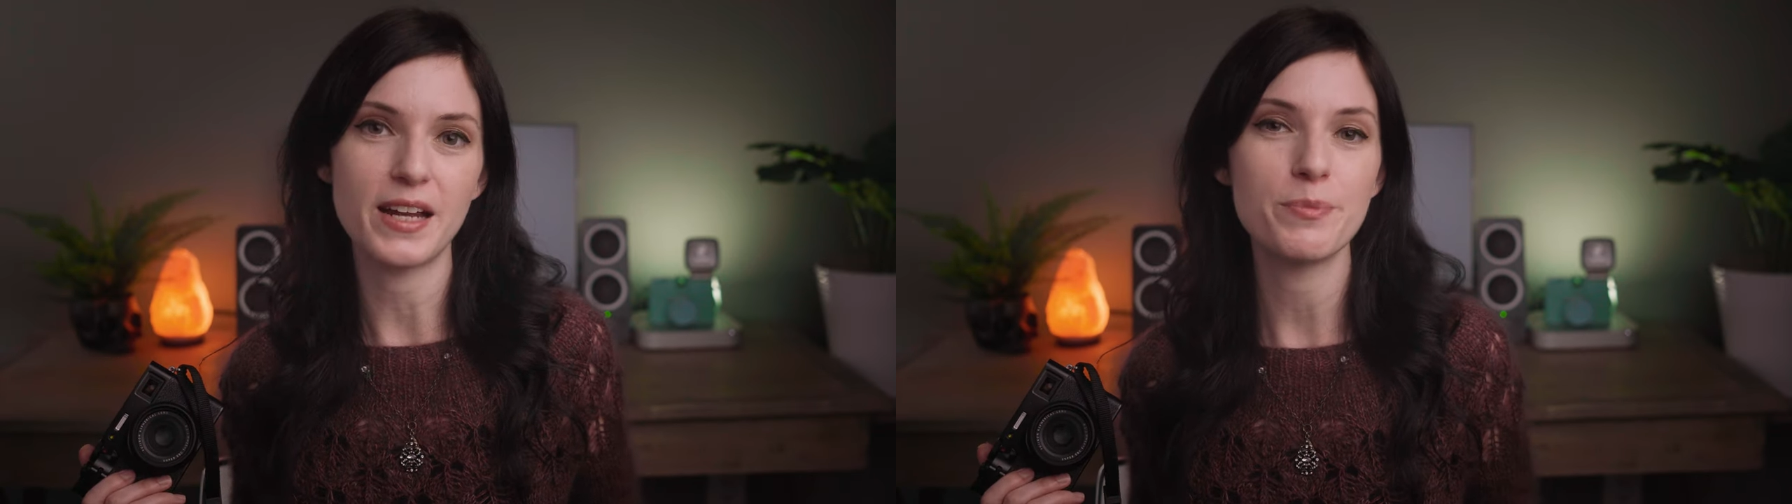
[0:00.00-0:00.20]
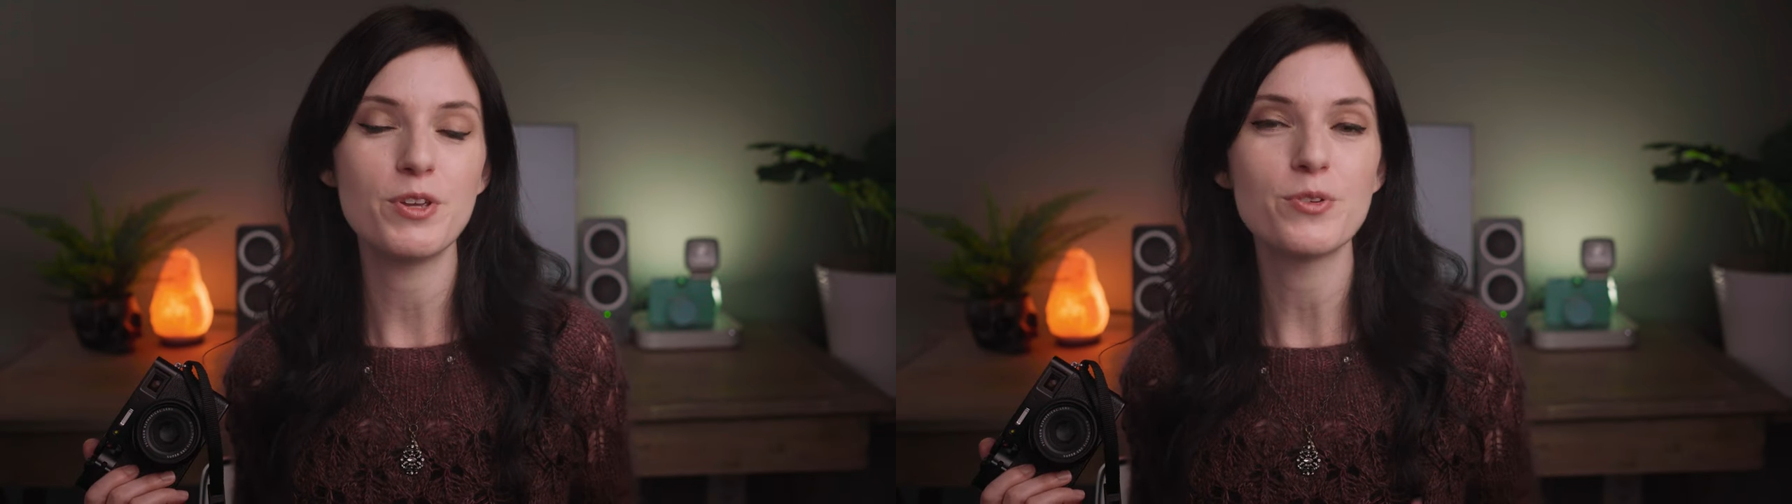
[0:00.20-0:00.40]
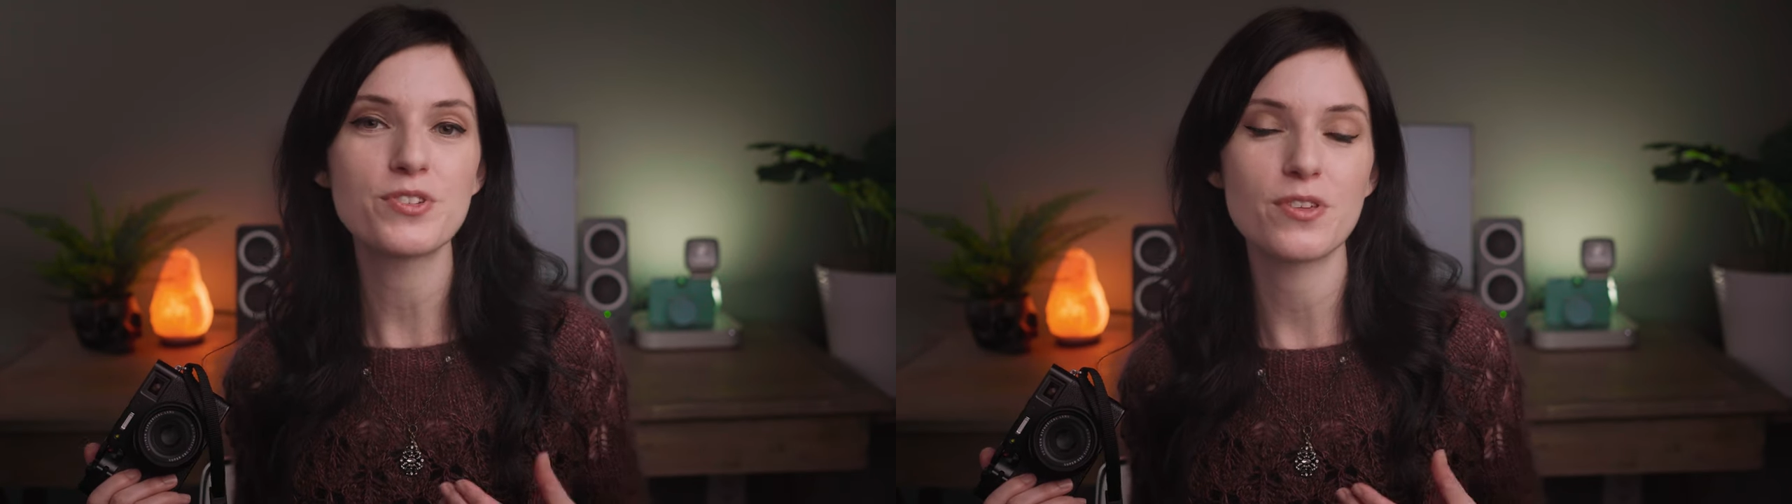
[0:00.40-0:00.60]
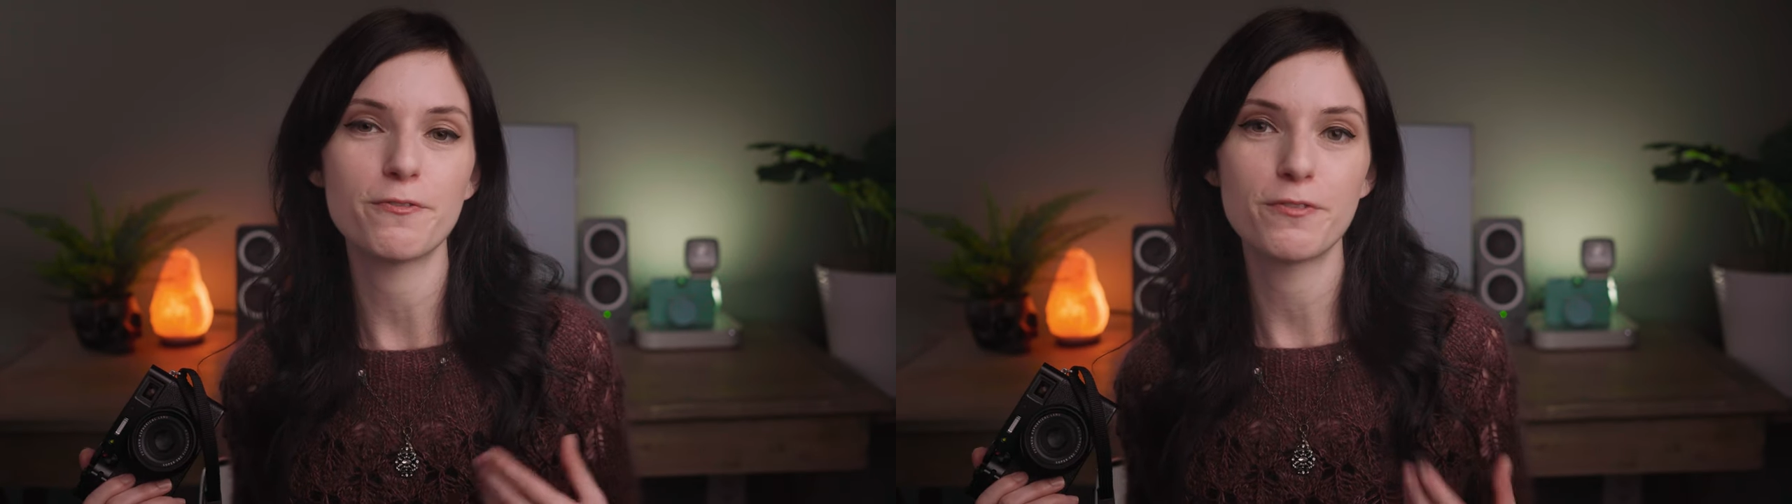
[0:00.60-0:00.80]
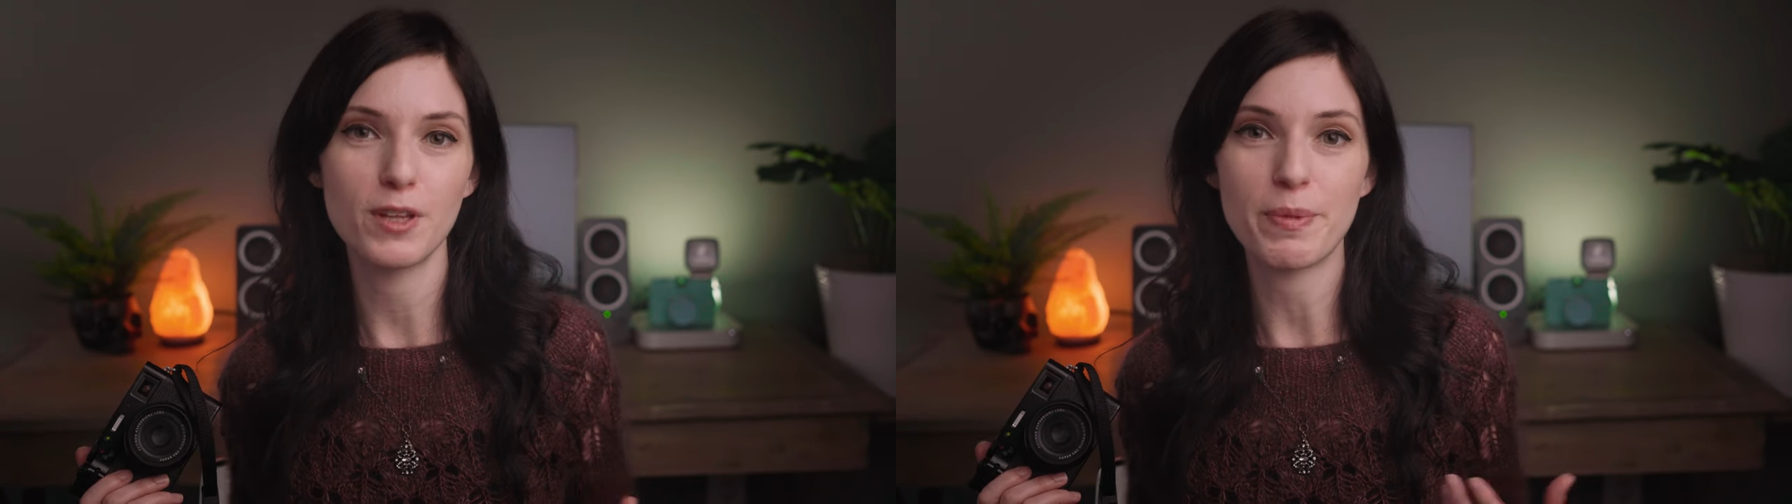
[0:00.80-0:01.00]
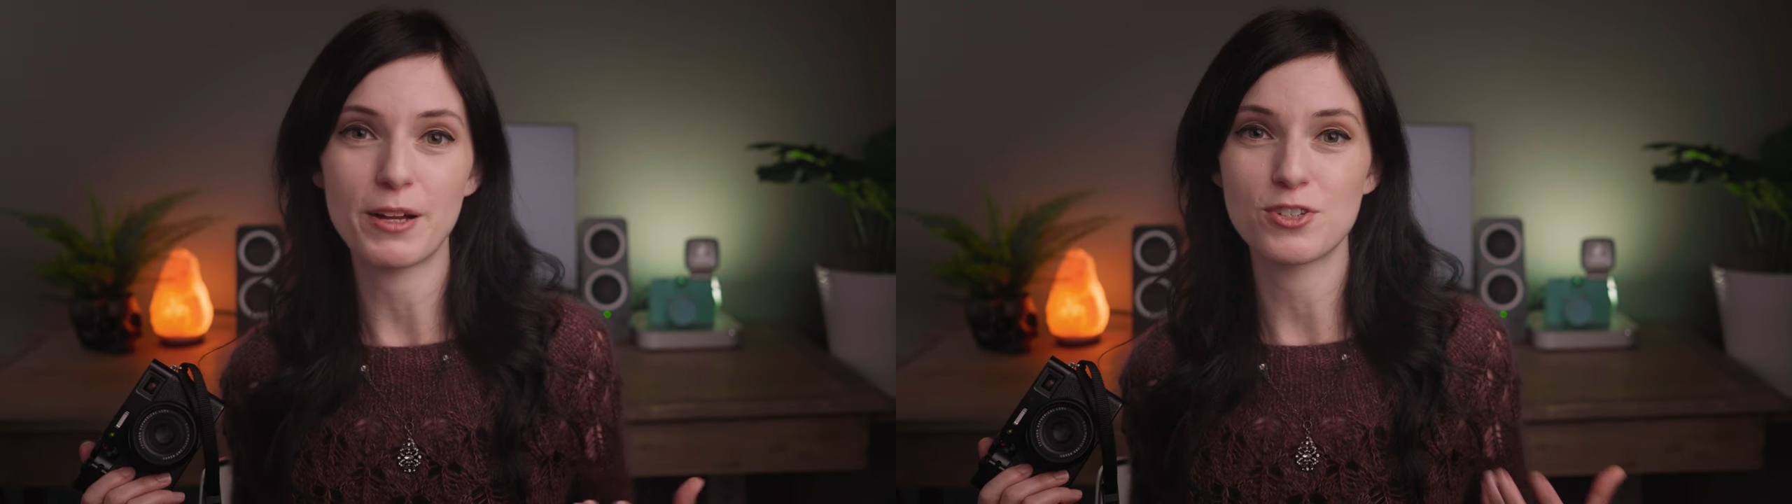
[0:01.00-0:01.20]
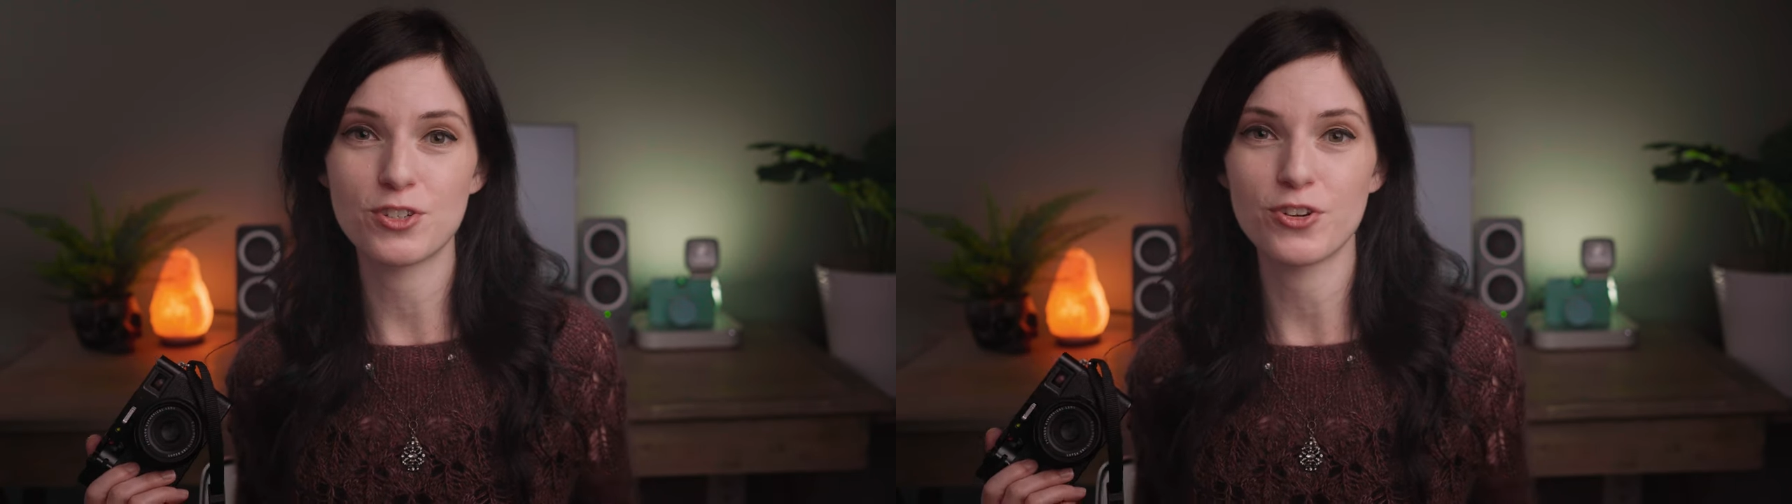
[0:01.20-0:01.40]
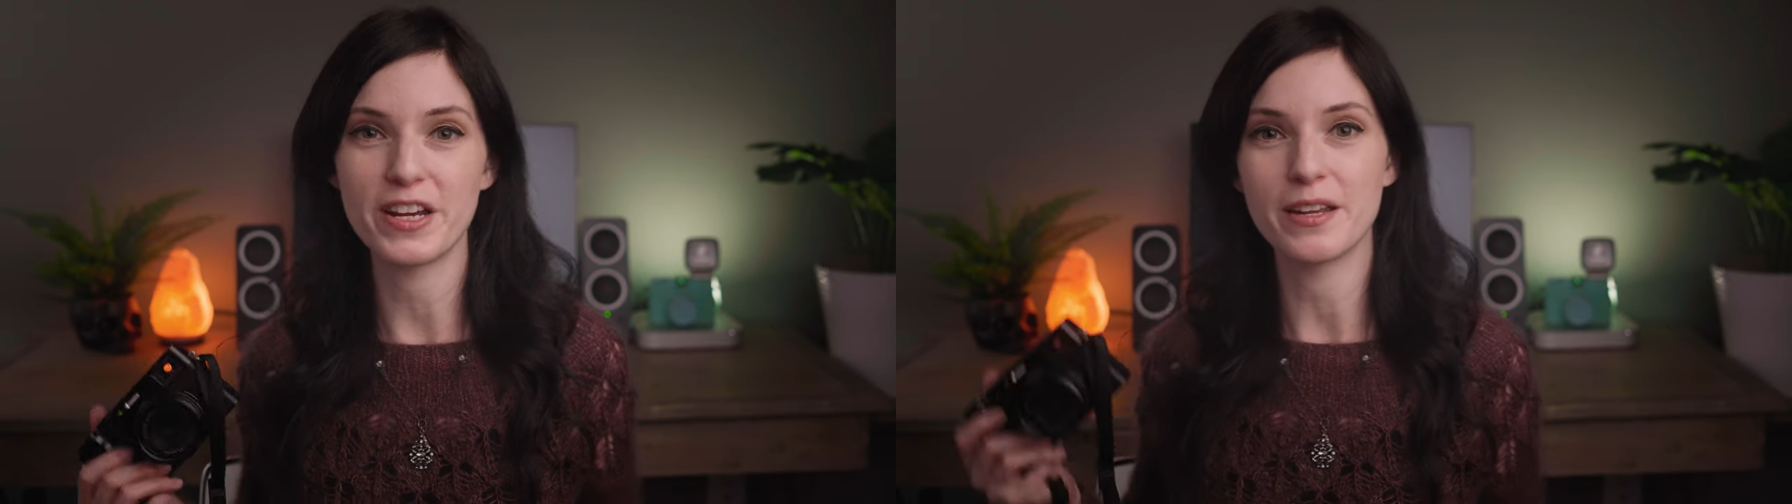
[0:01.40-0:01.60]
I'm used to the flip-out
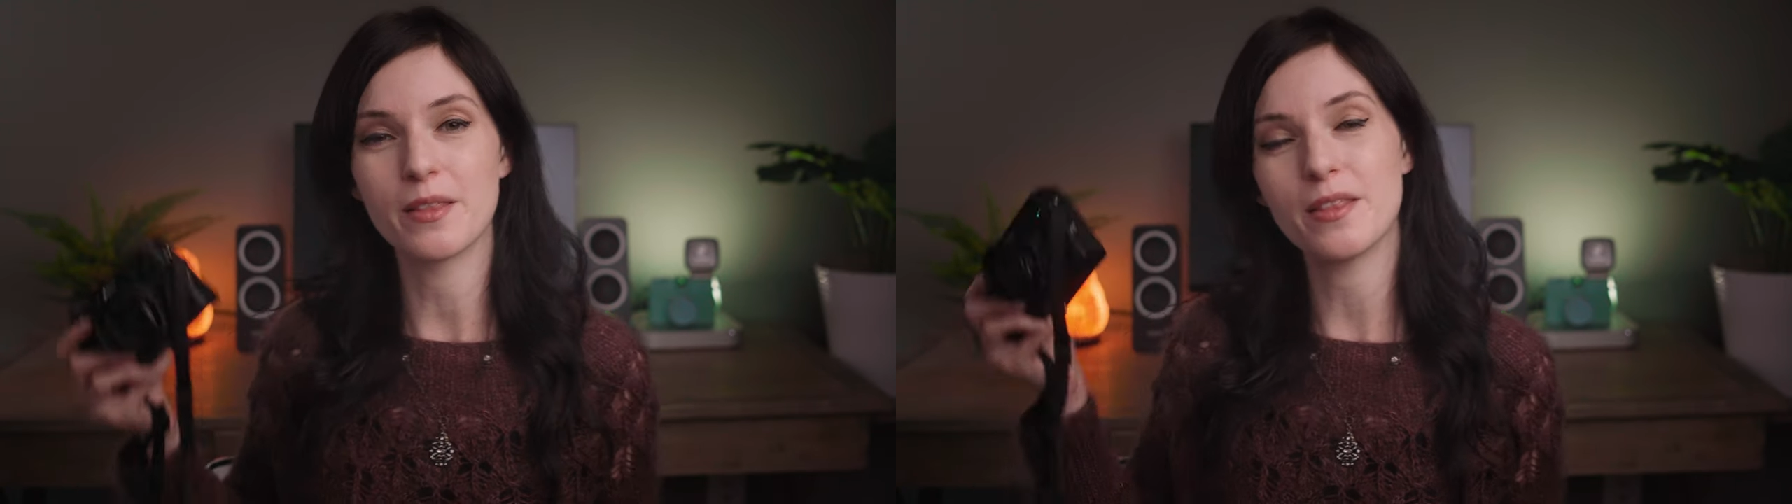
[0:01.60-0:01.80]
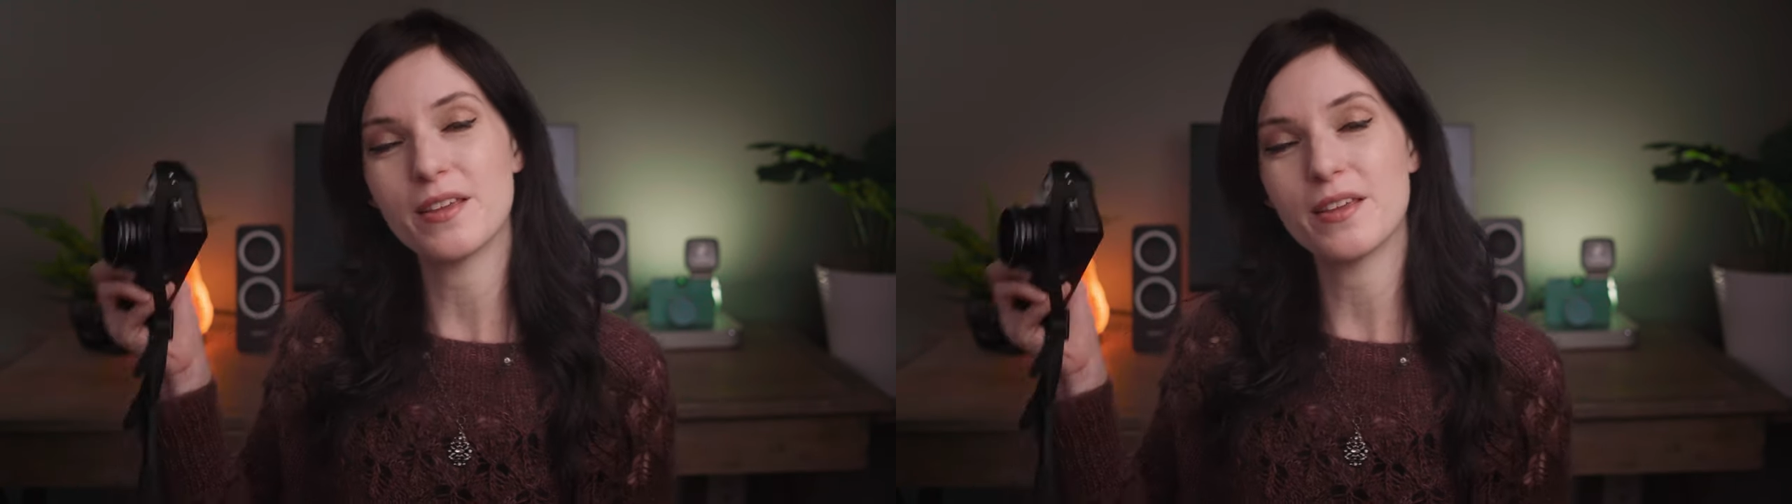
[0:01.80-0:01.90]
screen.